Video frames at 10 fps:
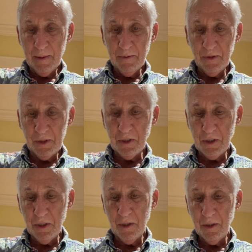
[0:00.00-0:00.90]
If you can
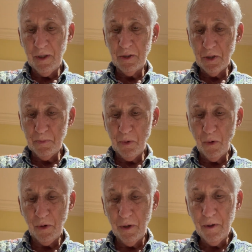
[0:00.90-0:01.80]
see it, I just
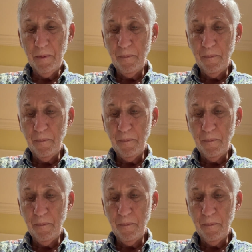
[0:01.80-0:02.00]
broke it.